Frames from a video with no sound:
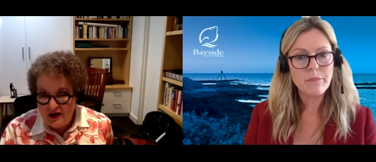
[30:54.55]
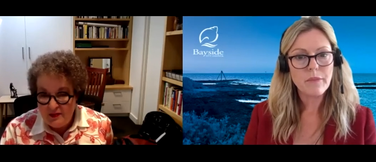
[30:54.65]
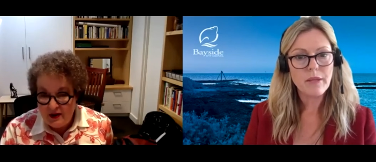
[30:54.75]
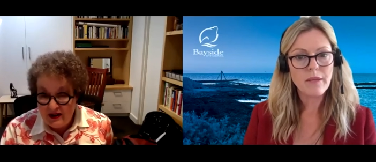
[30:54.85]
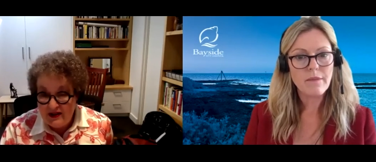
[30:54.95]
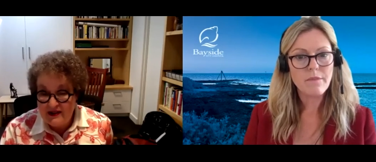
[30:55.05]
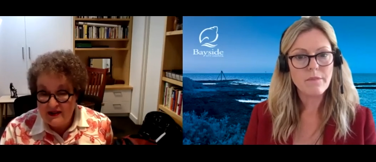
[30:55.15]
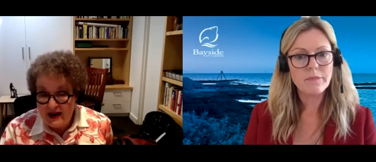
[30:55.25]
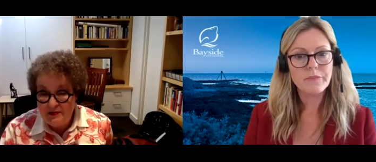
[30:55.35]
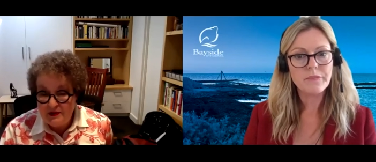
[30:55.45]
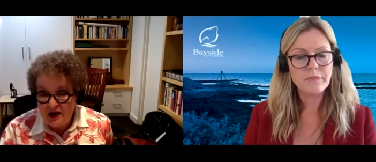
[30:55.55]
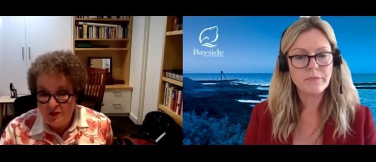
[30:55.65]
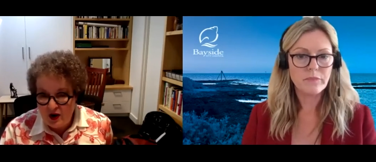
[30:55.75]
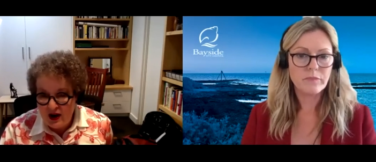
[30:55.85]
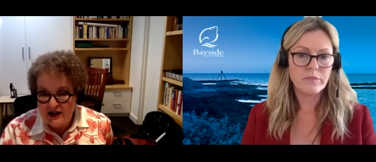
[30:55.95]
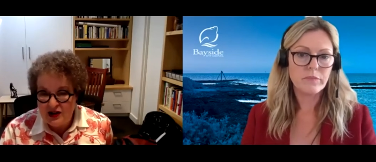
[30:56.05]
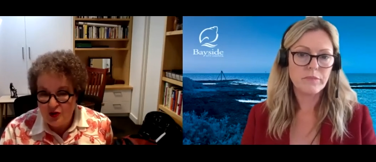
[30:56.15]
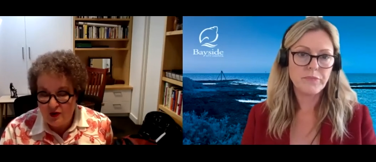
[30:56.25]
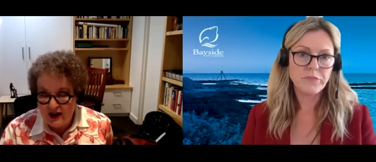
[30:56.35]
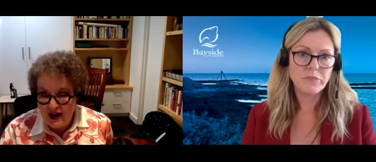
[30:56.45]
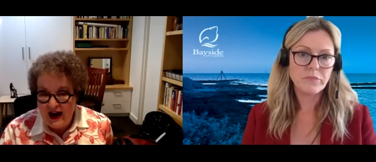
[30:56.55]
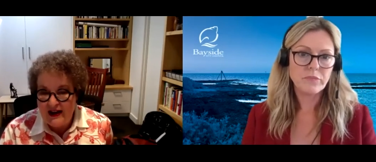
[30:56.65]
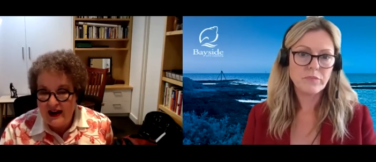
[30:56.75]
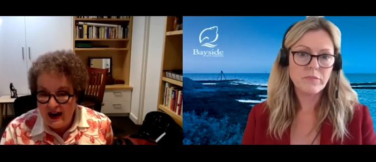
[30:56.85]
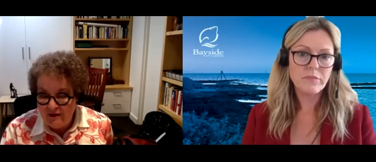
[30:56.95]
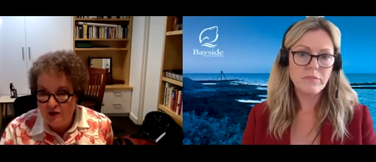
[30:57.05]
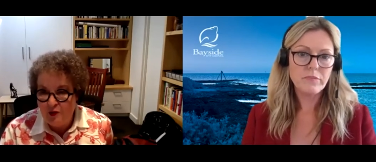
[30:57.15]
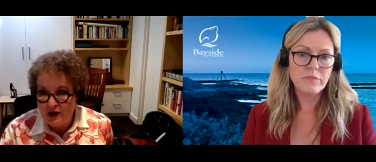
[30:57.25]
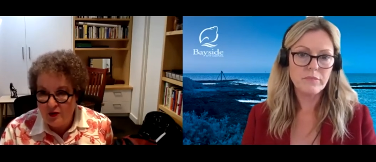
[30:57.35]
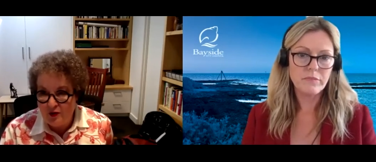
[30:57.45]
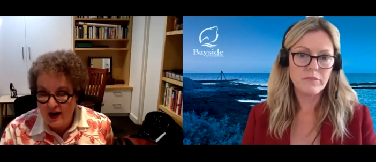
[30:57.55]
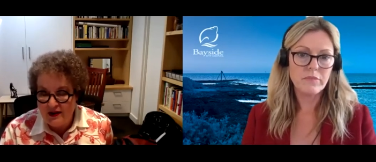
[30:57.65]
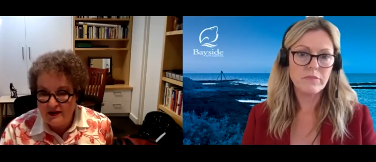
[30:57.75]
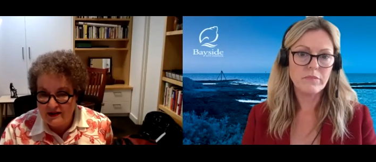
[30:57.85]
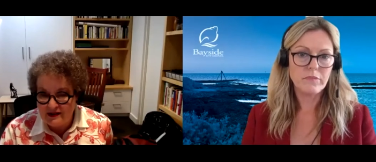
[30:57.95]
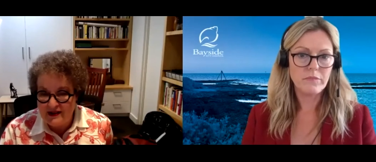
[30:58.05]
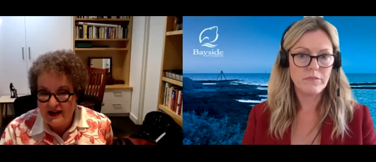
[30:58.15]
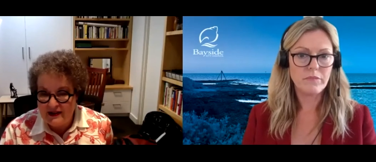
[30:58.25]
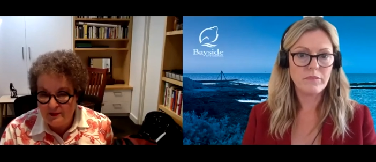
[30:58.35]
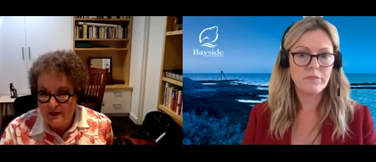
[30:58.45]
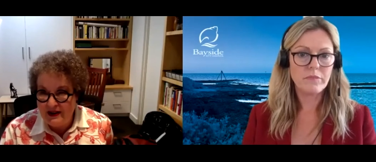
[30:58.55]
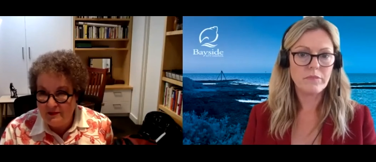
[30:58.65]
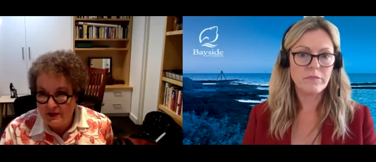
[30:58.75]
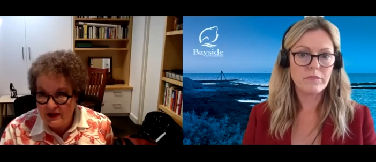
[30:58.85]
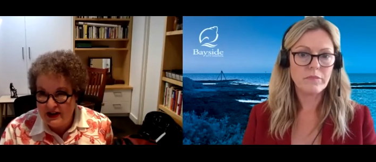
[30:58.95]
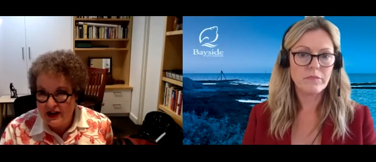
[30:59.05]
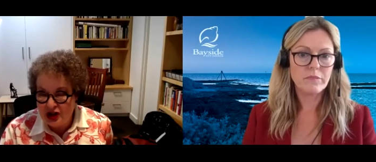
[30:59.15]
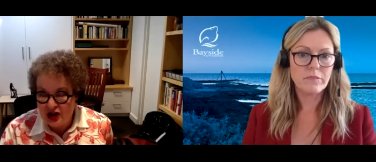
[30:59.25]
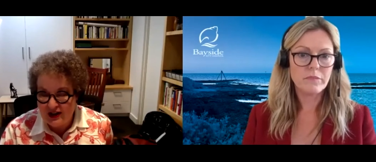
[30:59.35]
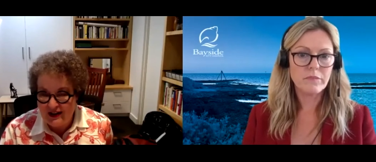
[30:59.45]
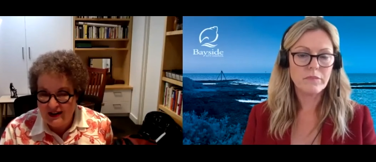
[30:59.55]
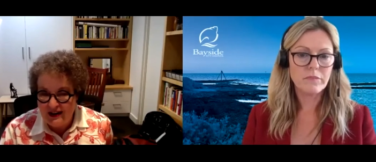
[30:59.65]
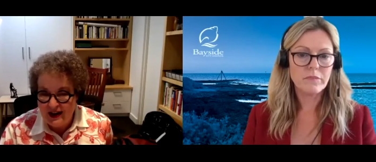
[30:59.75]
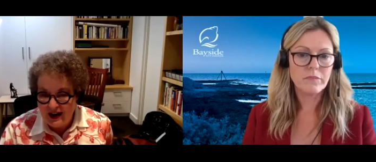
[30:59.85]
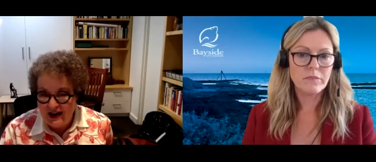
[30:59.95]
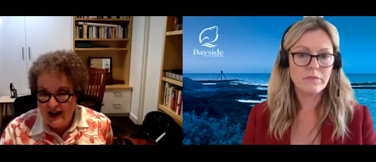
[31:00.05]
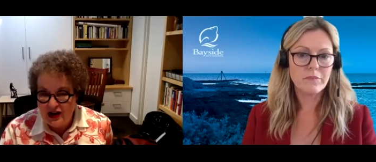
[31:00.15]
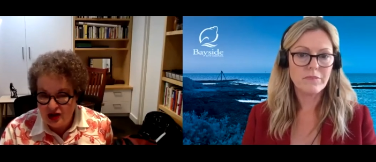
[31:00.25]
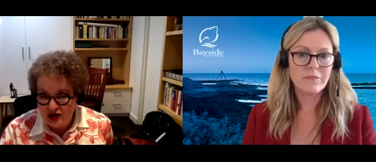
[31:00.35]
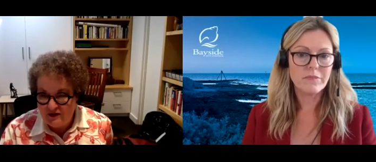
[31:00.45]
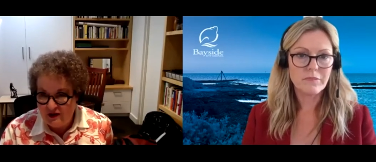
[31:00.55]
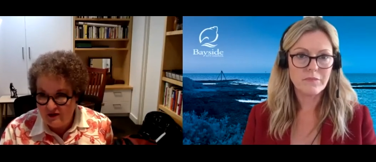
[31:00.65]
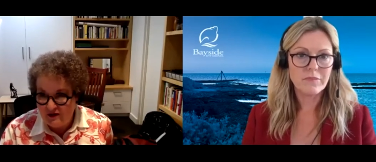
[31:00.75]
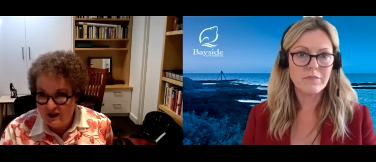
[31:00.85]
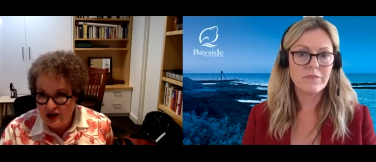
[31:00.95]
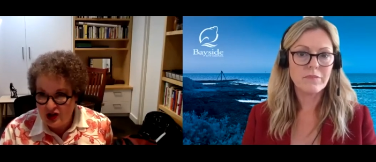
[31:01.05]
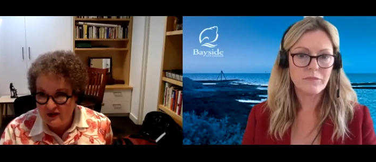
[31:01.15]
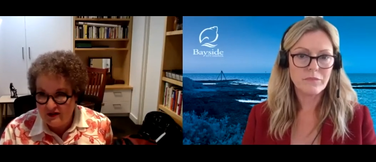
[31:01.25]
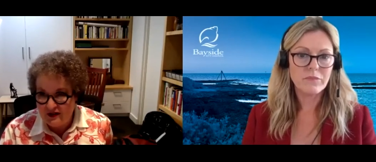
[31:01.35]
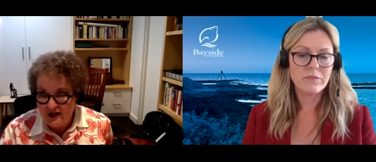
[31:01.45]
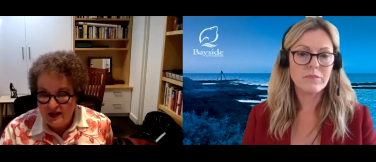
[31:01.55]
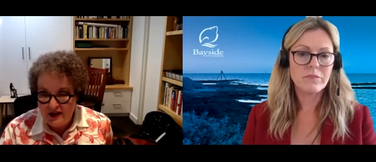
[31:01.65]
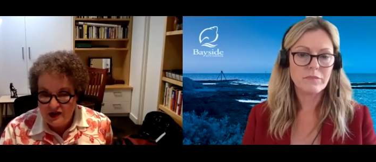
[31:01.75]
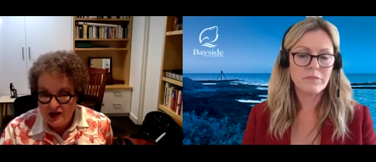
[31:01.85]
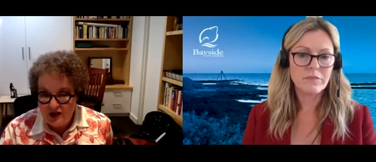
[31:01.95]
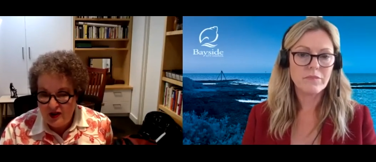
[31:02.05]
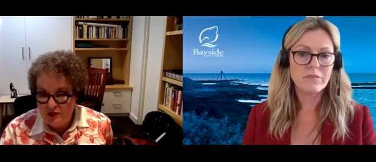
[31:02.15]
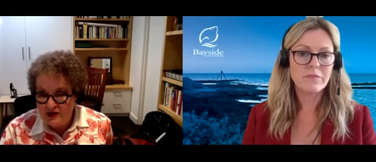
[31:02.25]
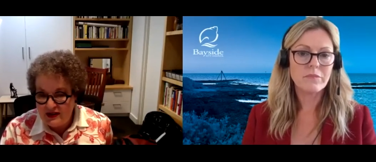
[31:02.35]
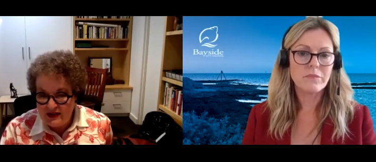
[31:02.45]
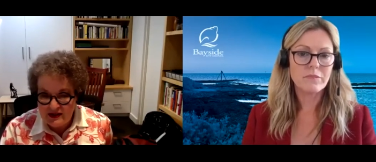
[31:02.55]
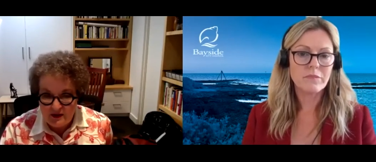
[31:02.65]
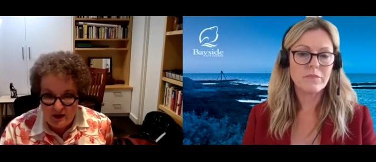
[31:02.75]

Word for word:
Speaker 1: but at the same time, we had to regard everyone around us as being potentially an agent of infection. So there was this